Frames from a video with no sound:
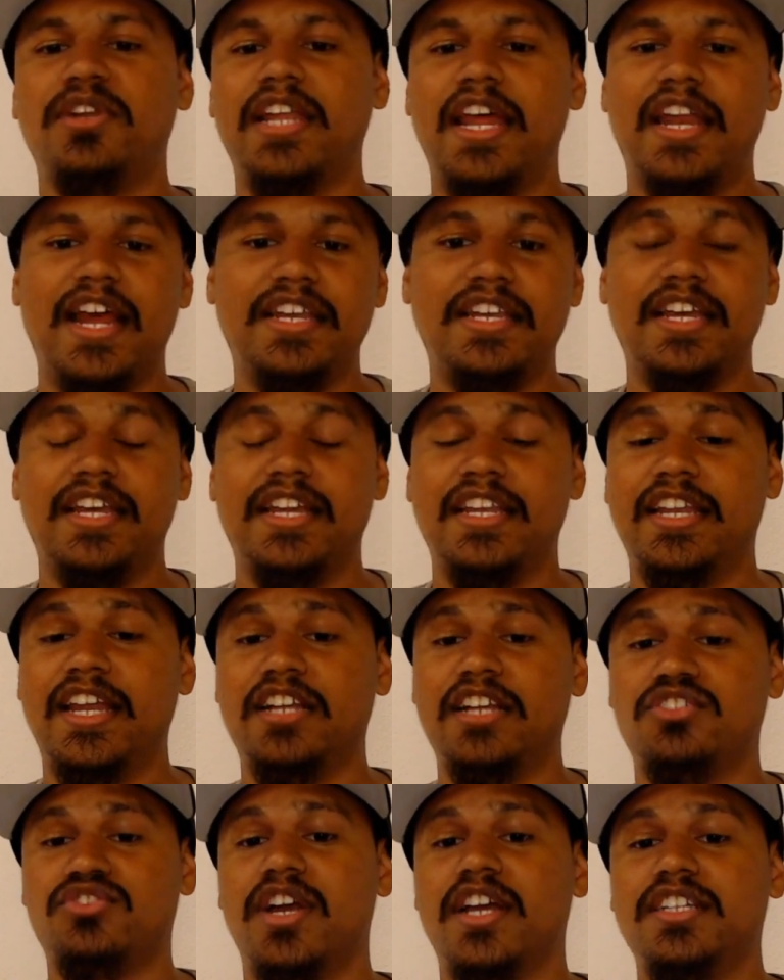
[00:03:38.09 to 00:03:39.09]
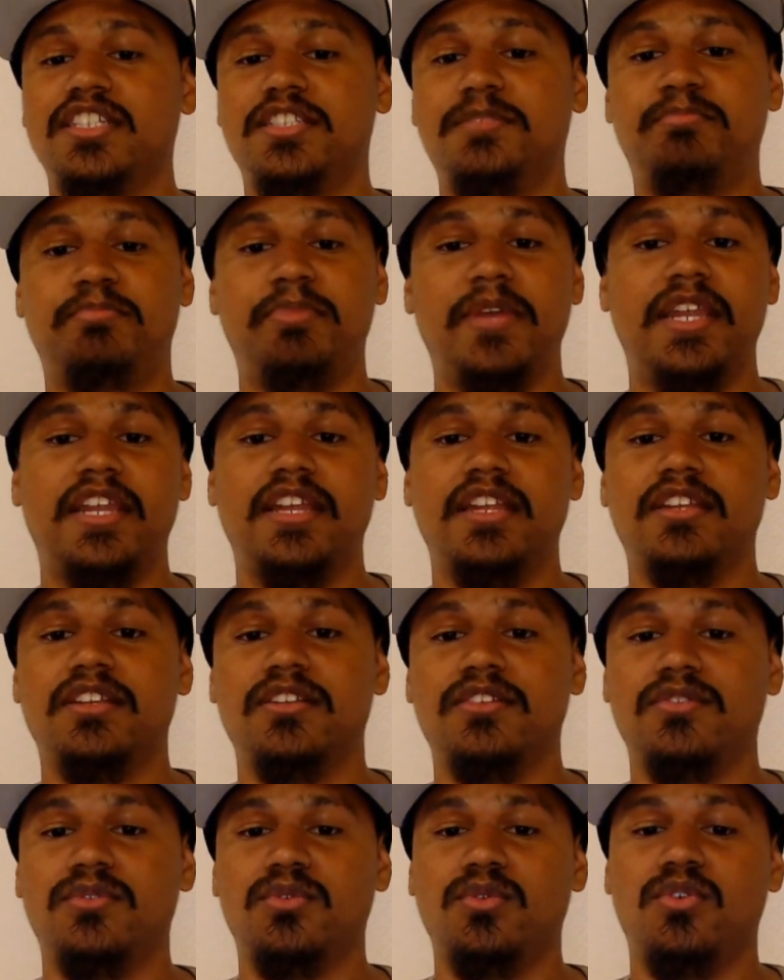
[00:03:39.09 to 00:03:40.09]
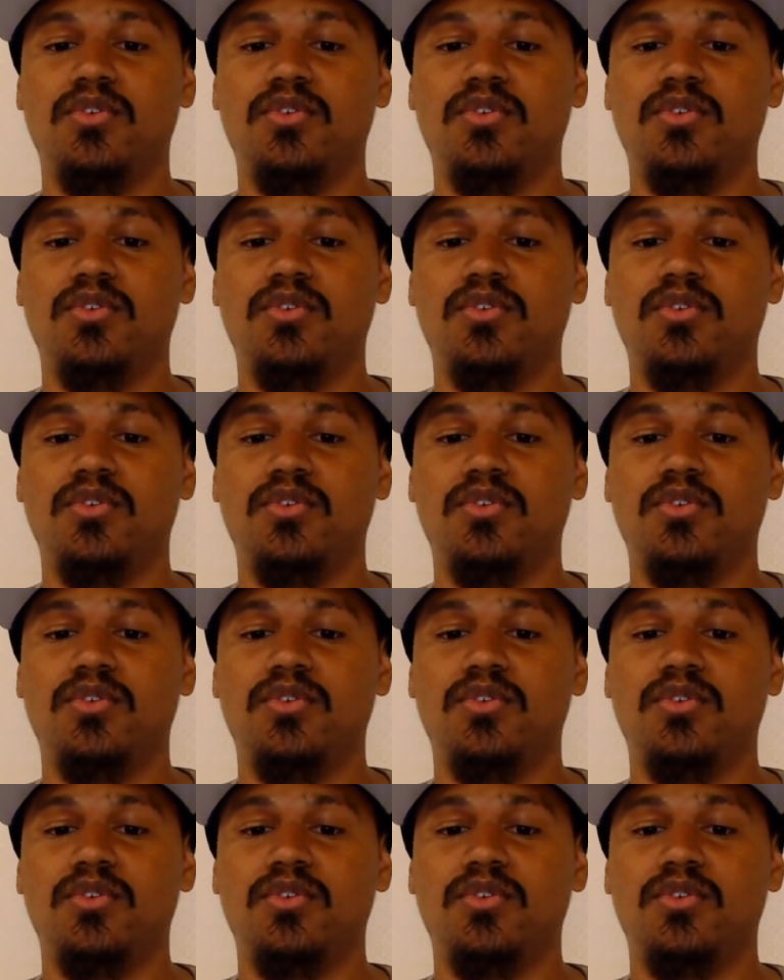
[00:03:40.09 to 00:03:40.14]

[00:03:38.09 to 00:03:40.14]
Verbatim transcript: that idea and not try to spin it,